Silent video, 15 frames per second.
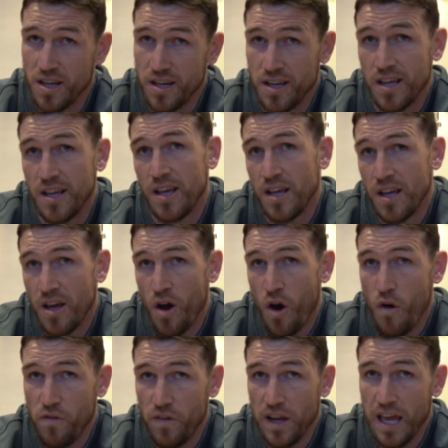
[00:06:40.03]
and
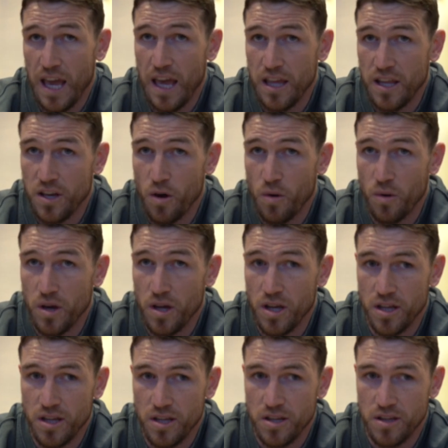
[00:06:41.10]
hopefully get
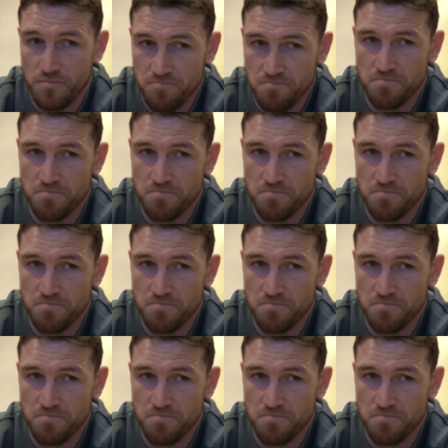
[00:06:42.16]
a